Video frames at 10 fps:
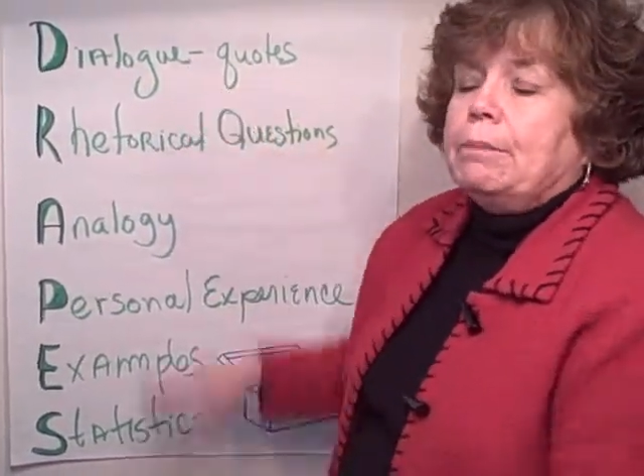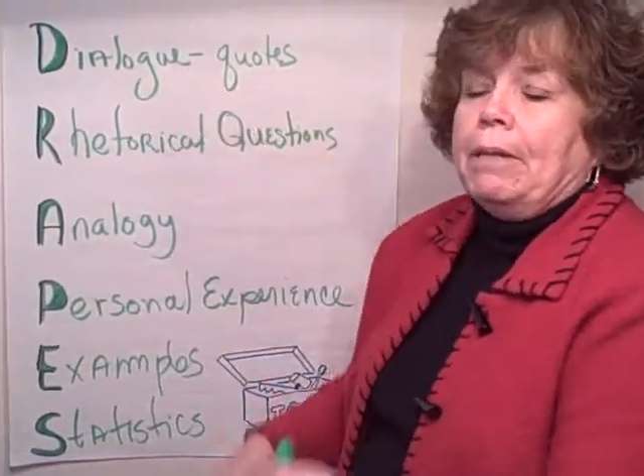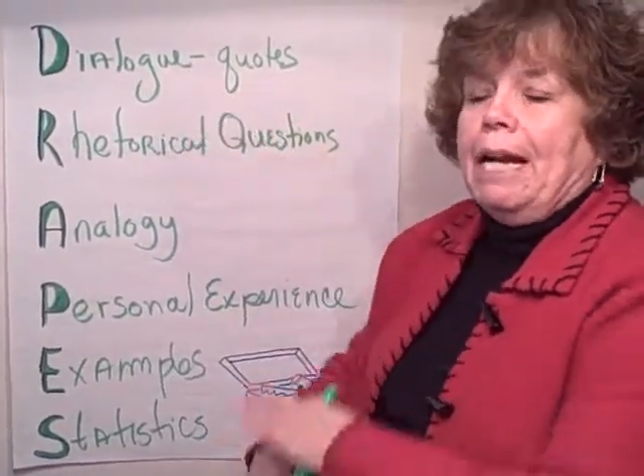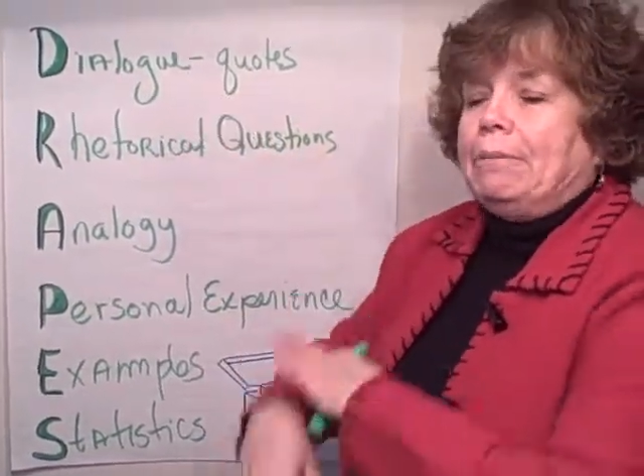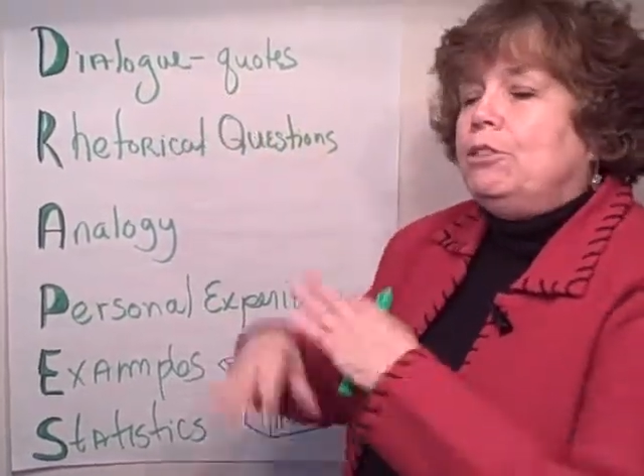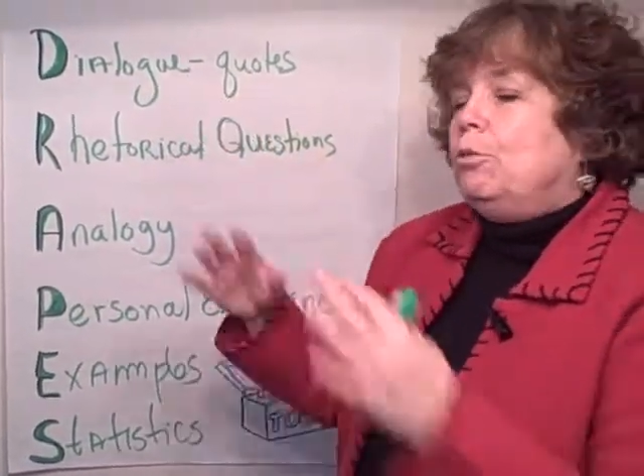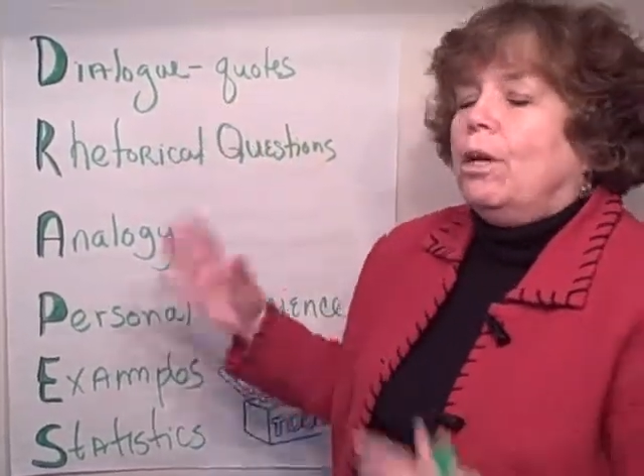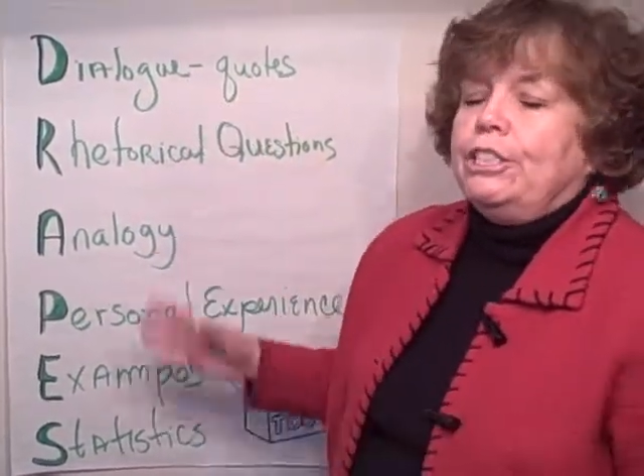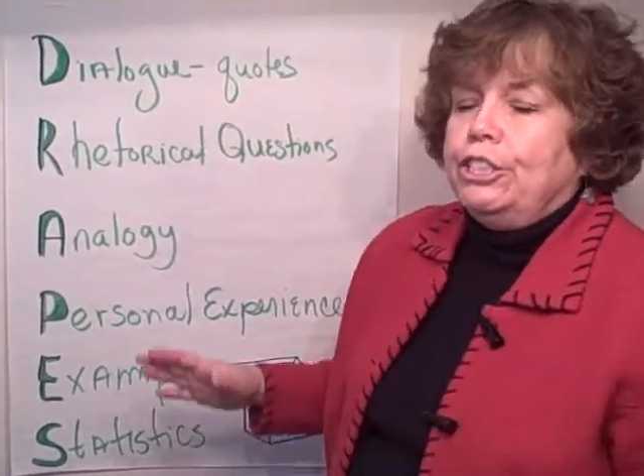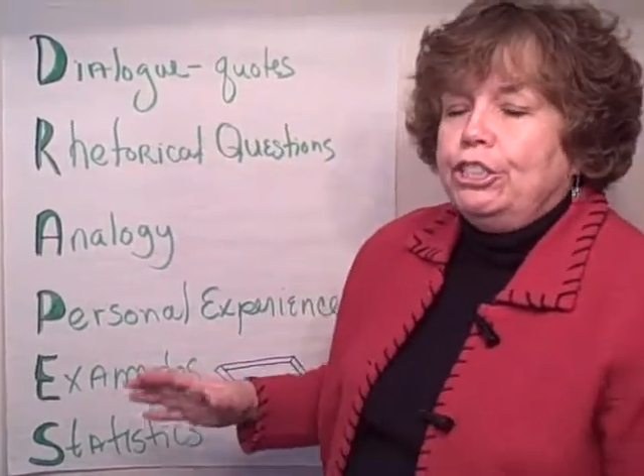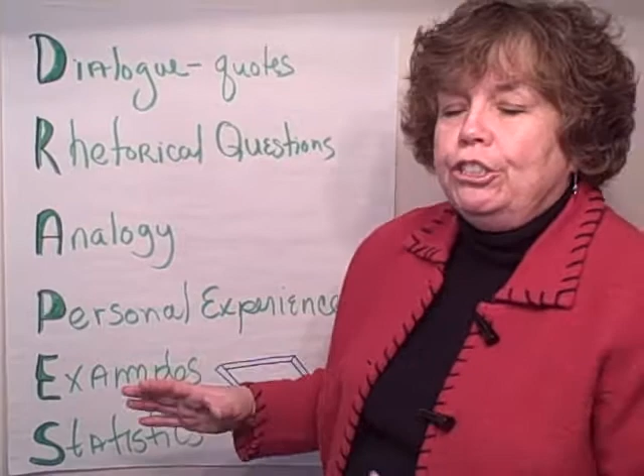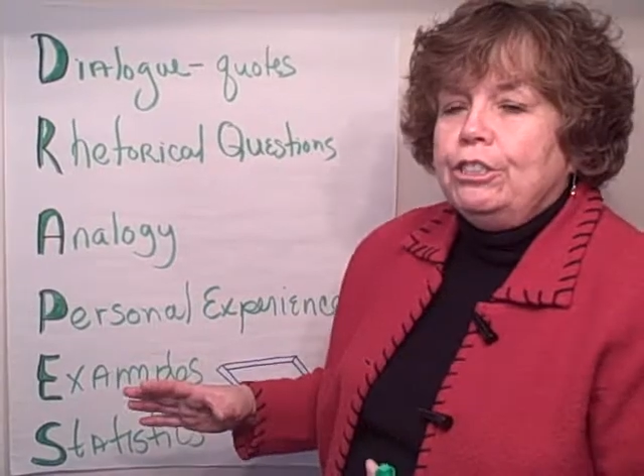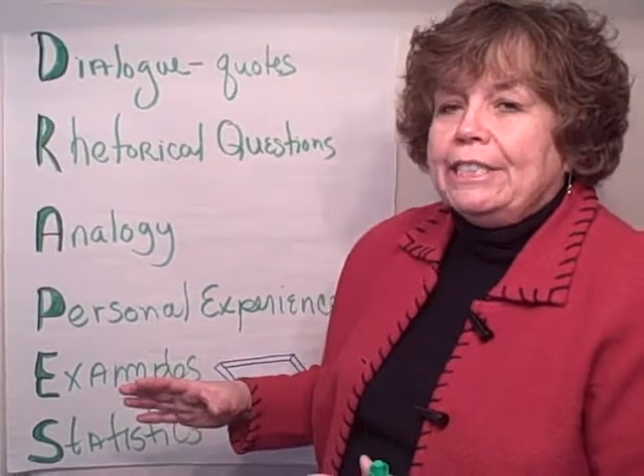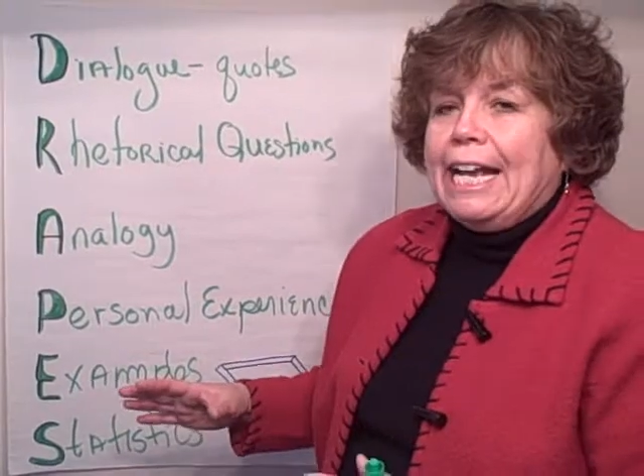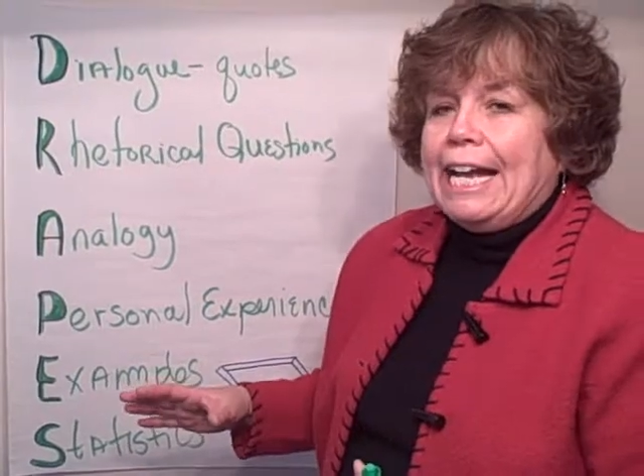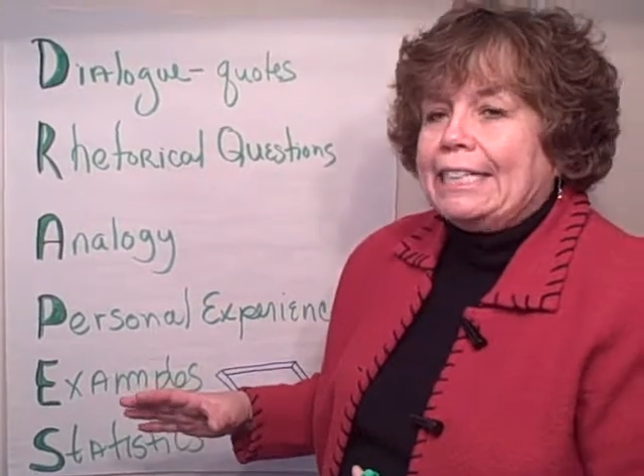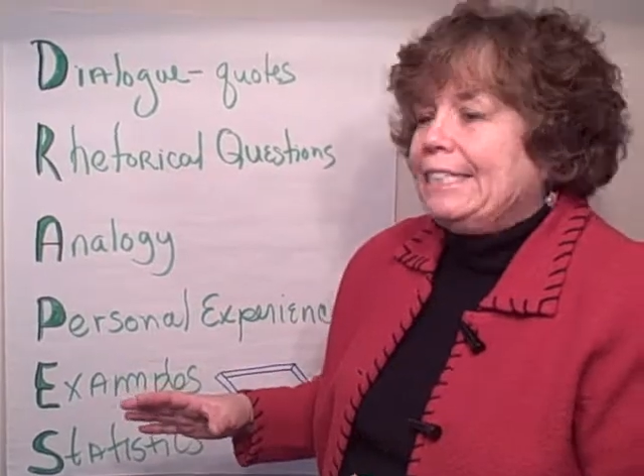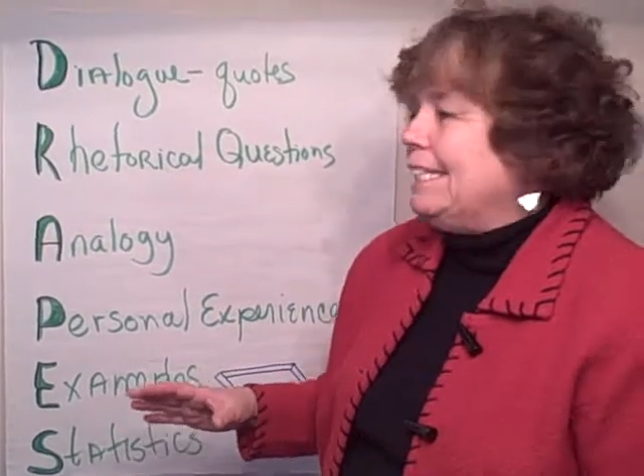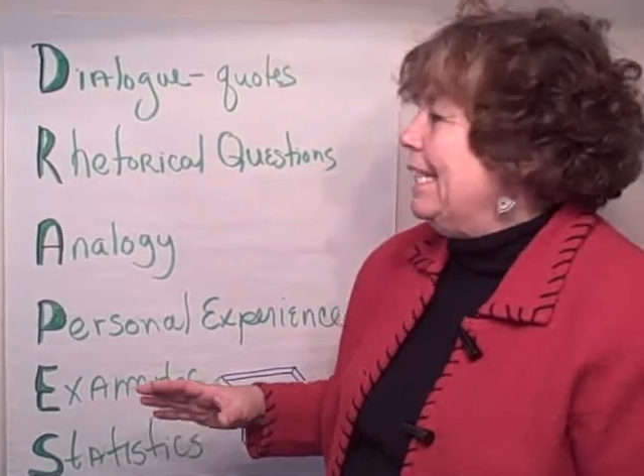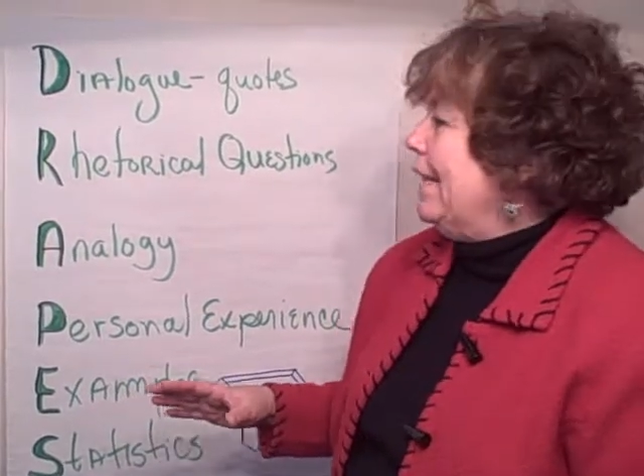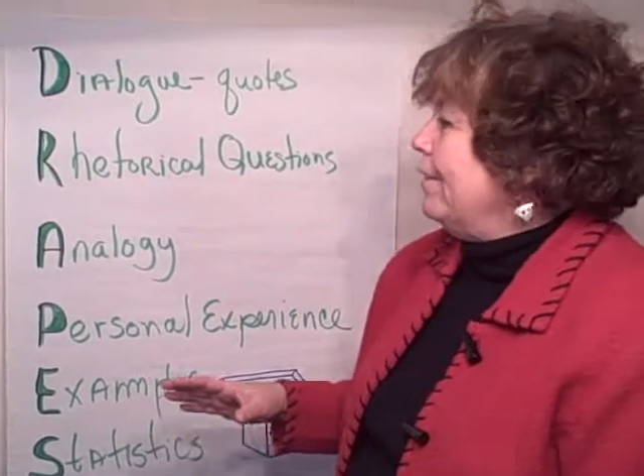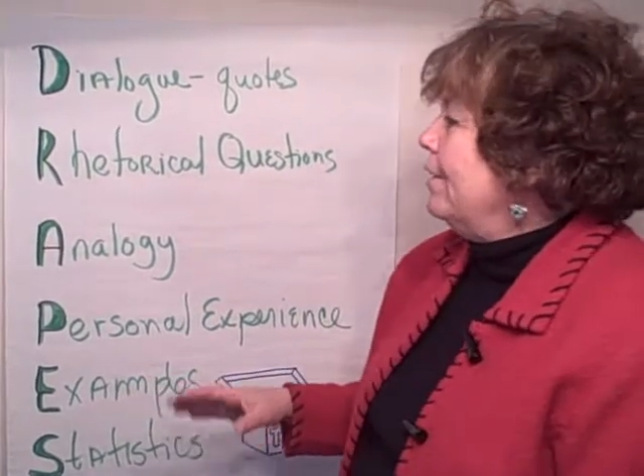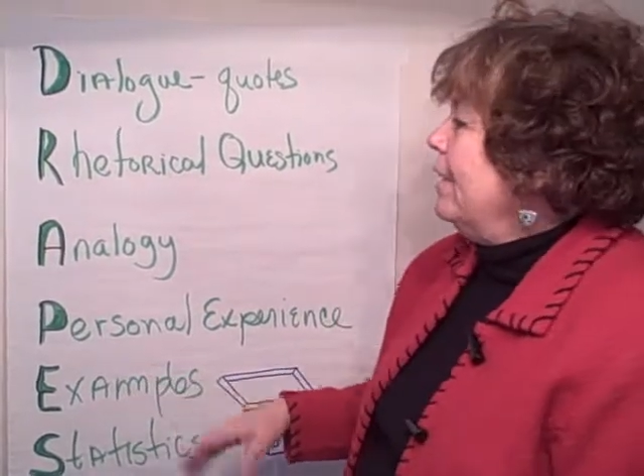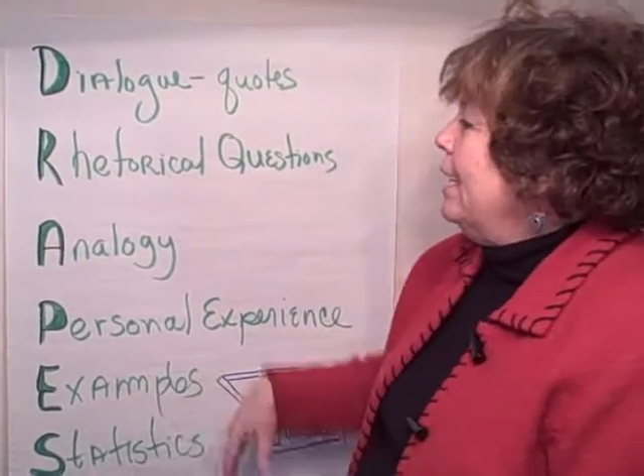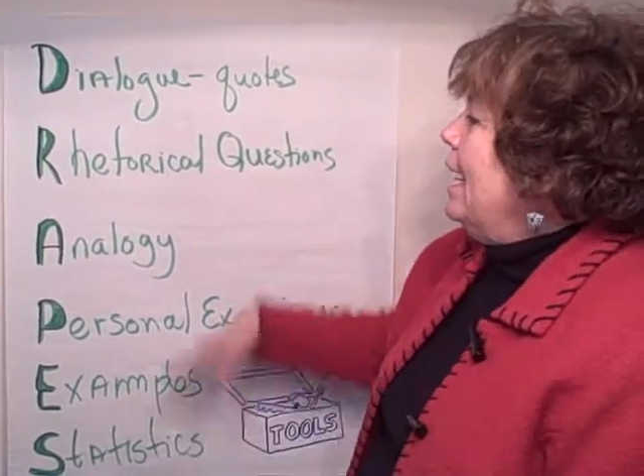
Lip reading: Perhaps you watch a newscast together